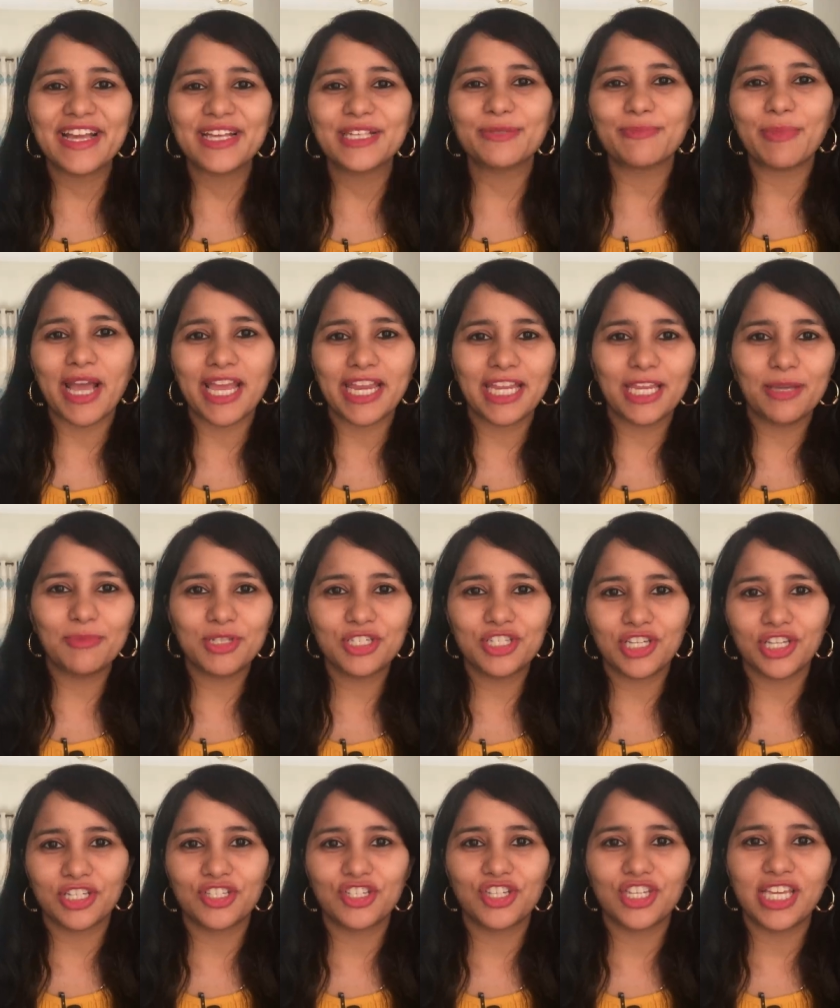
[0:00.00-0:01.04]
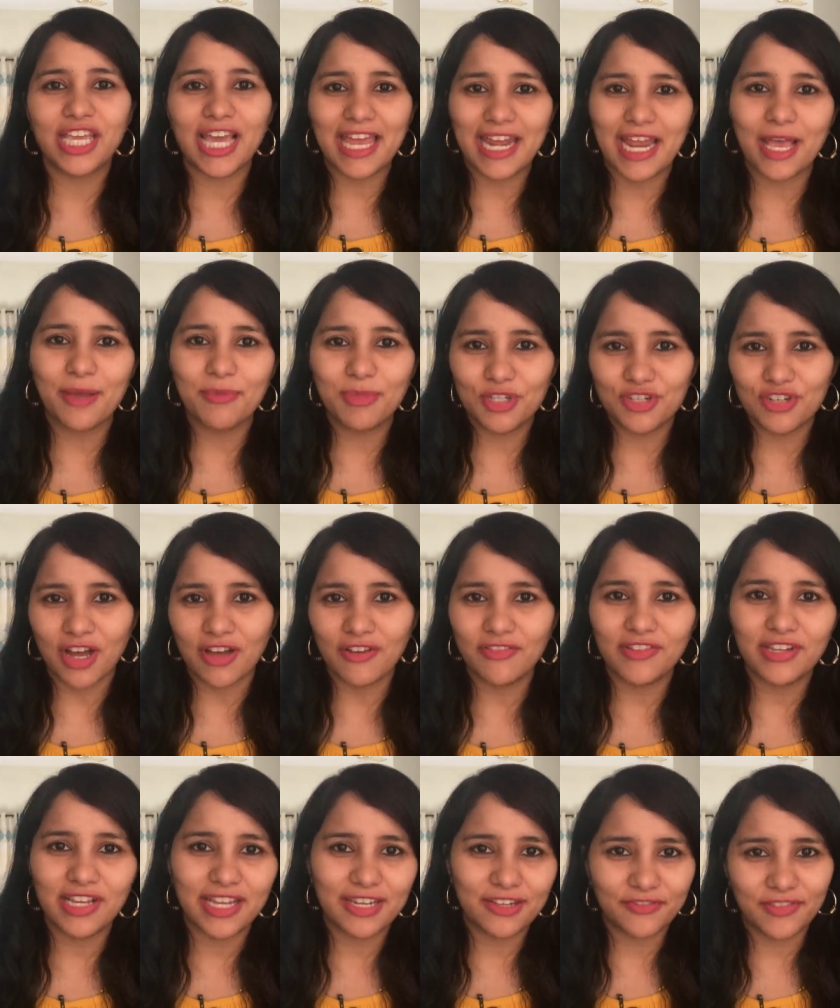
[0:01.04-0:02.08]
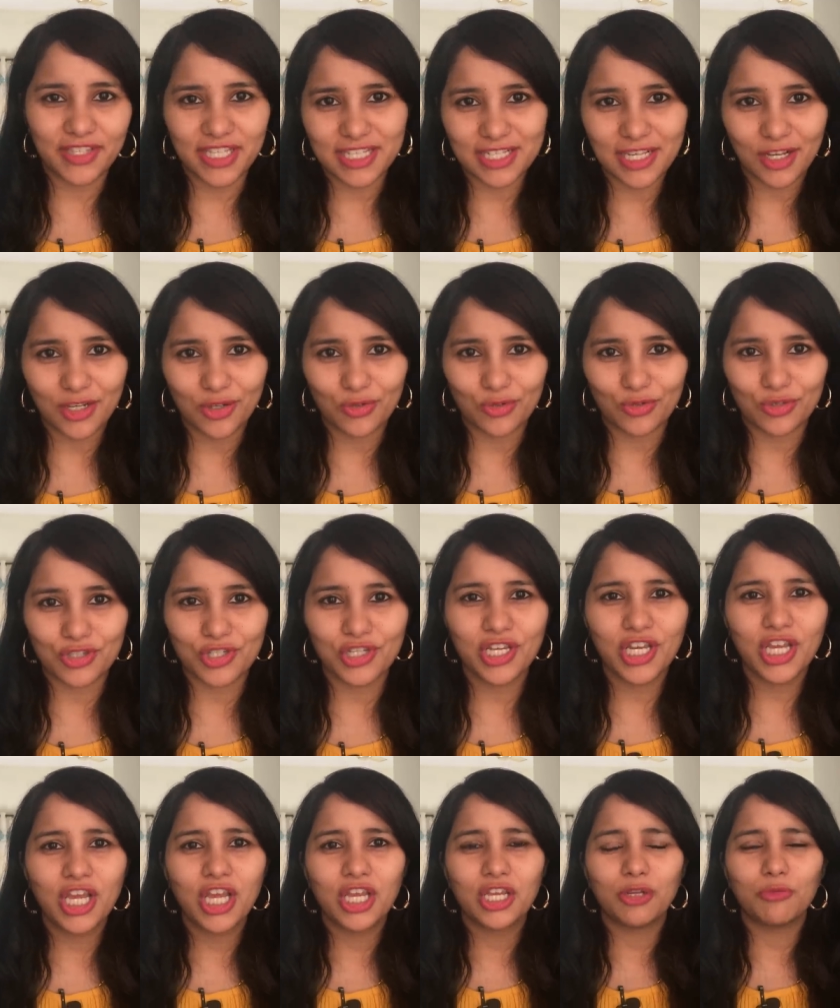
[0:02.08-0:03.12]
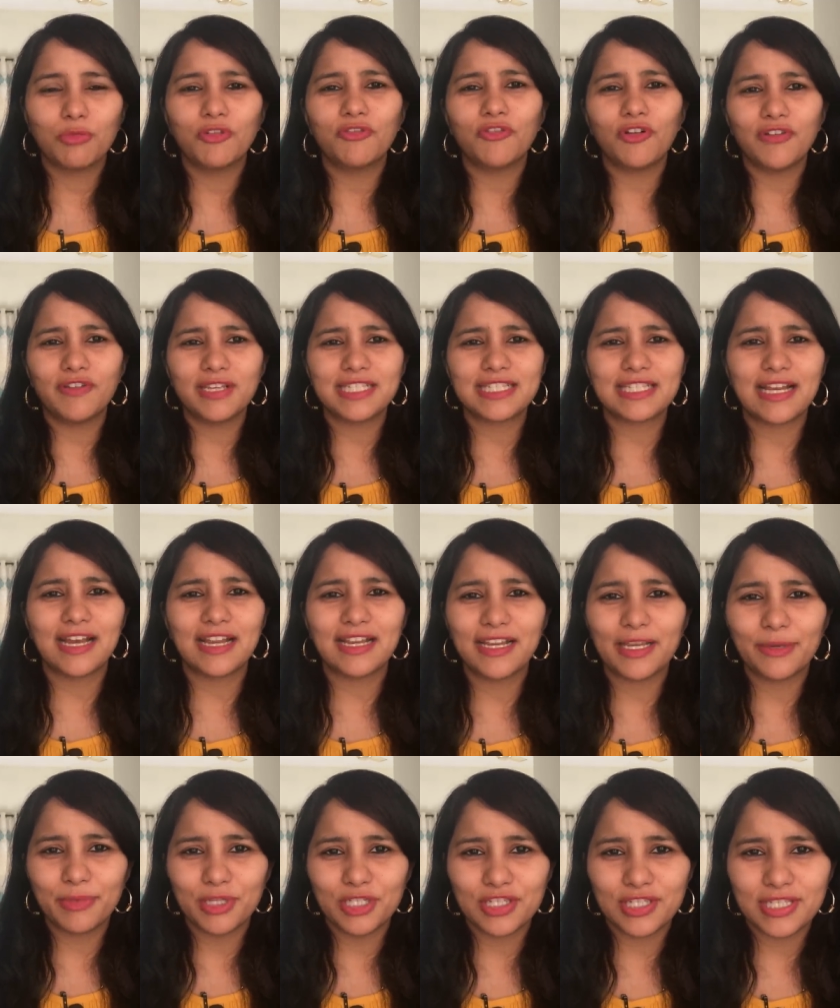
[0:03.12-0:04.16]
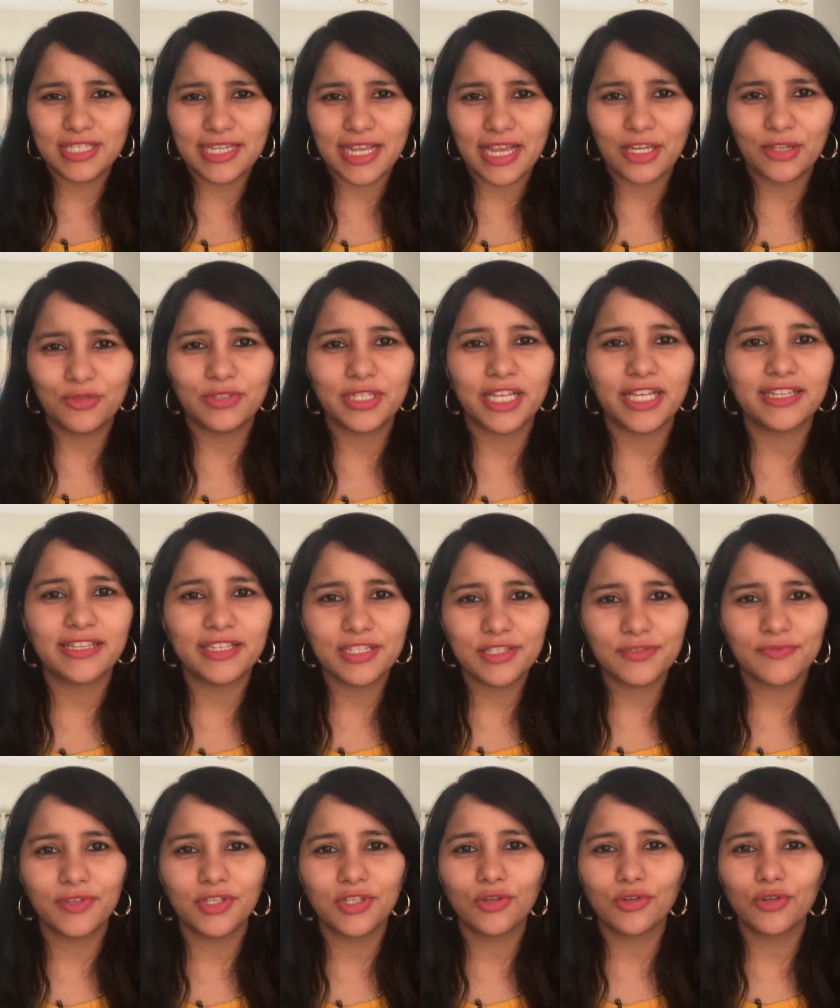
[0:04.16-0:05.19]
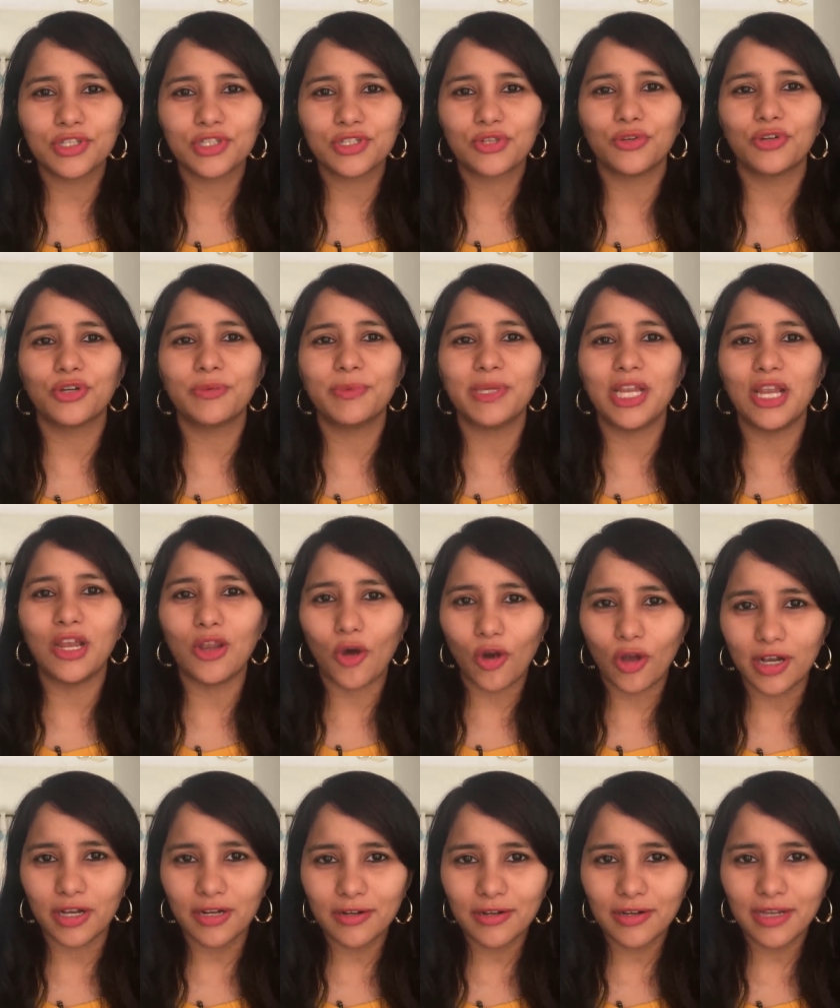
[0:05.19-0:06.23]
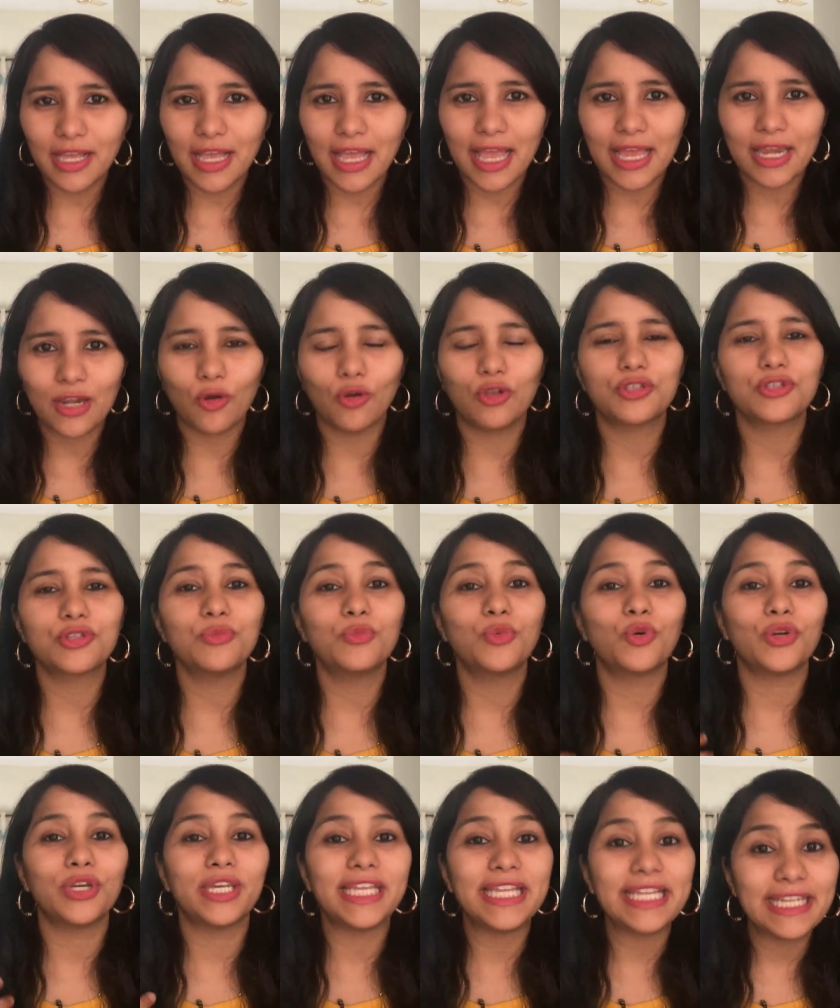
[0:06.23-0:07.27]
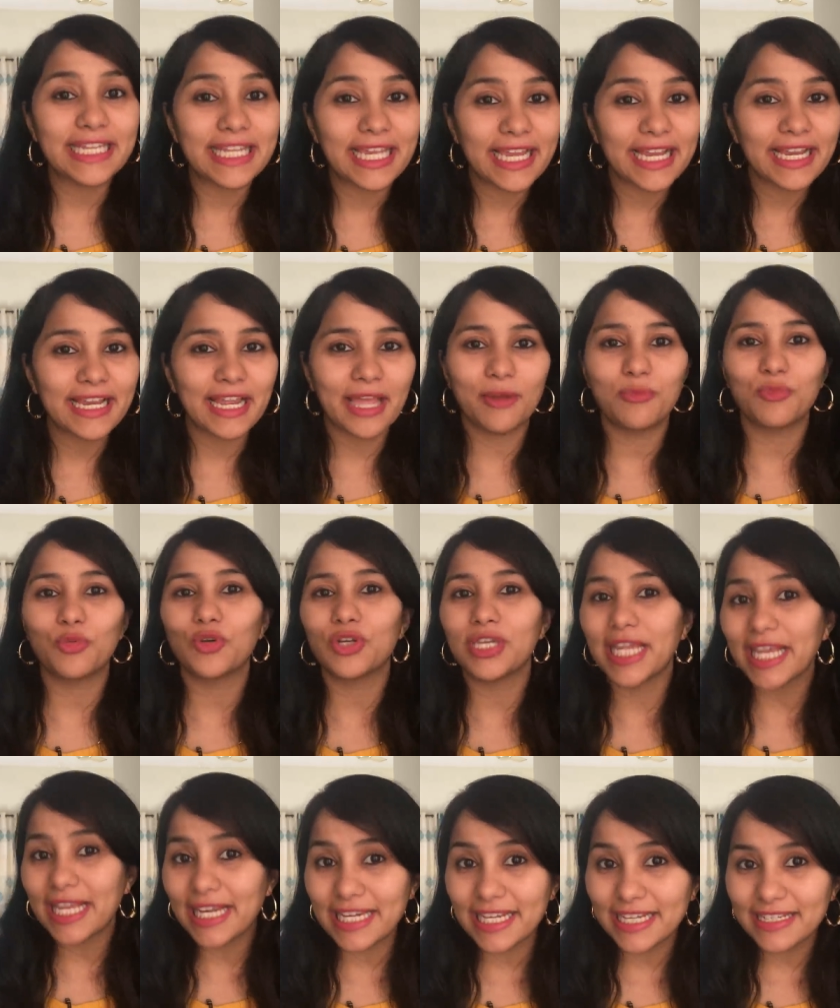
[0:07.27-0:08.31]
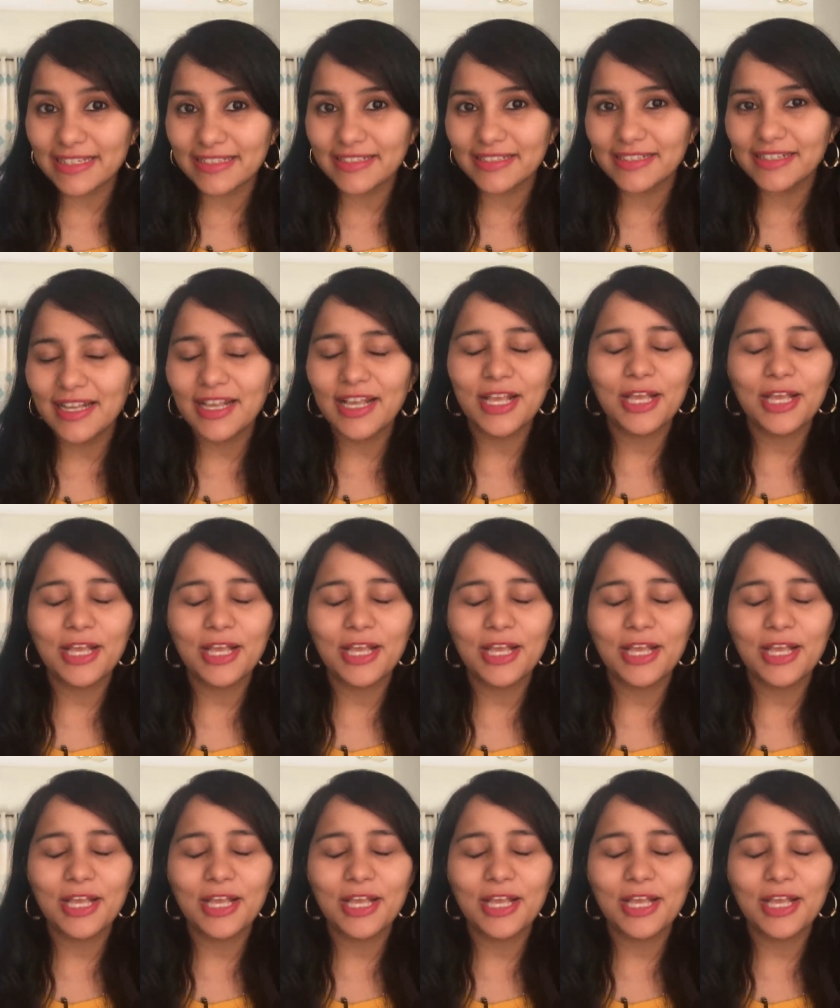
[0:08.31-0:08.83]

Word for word: guys, my name is Shachi and I'm a travel and a visa coach. Now before we start, let me just tell you that this video is going to be longer and also more detailed and more technical